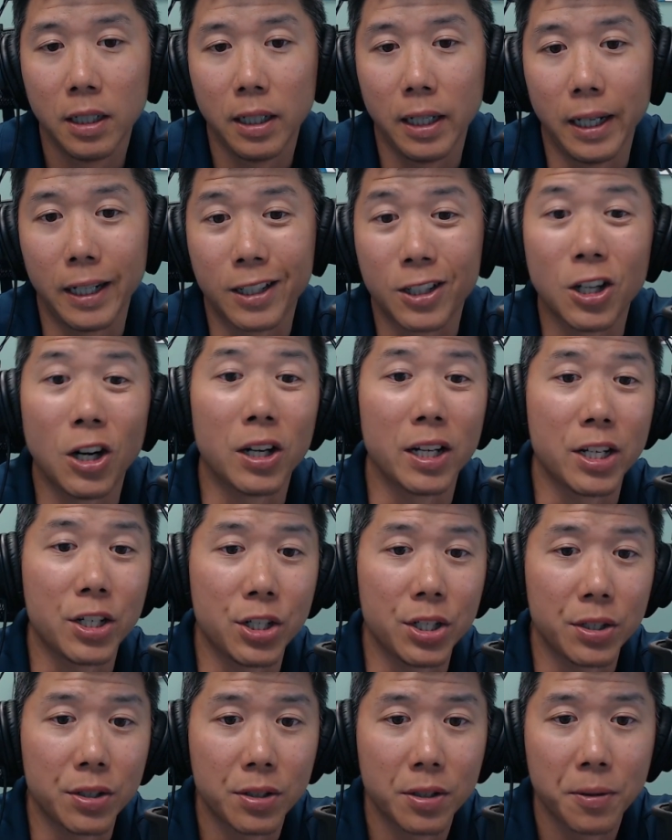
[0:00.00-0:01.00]
and
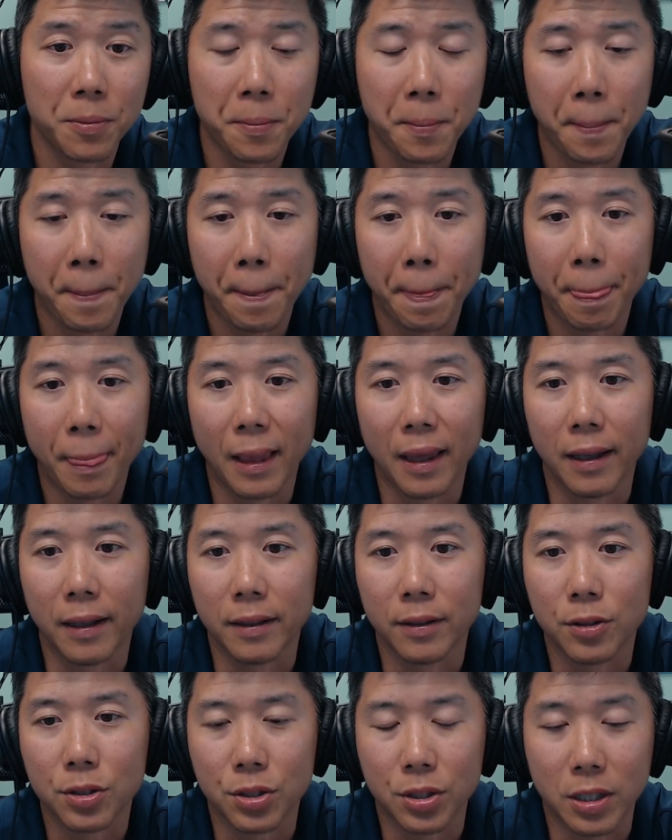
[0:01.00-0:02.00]
cottages. Uh,
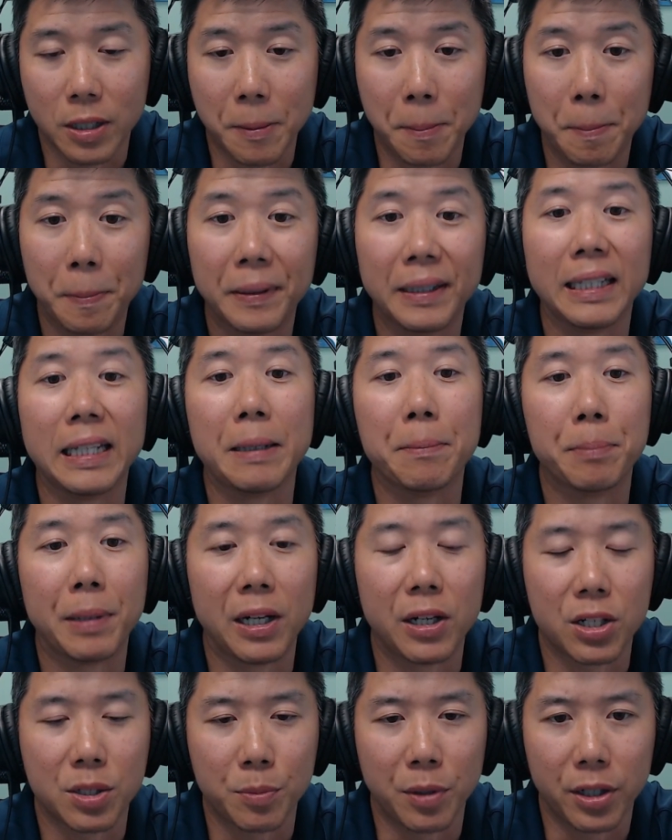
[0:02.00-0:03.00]
those are complete
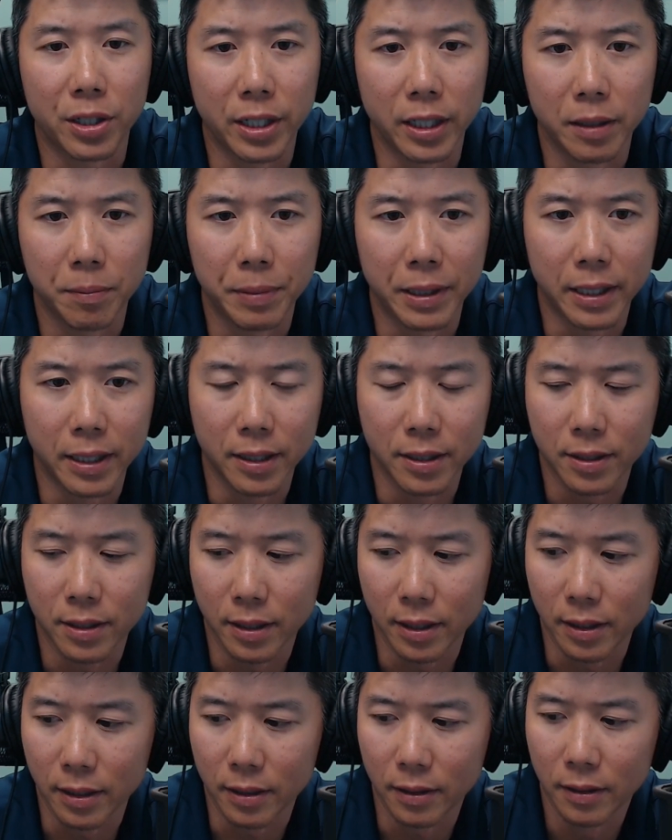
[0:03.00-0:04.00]
buyer's market because
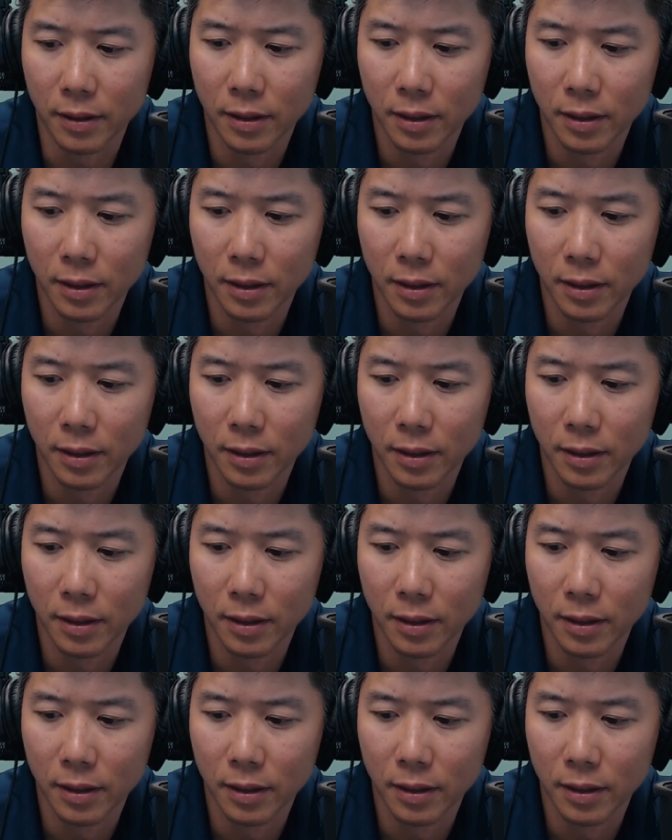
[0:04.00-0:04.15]
uh,